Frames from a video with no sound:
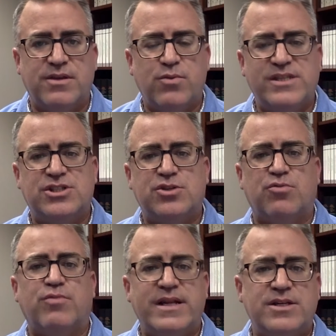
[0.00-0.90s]
that we
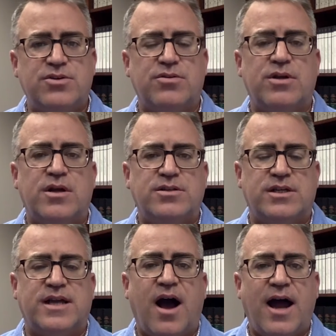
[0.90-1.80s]
surrender to
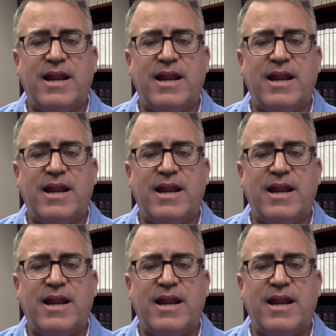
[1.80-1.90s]
God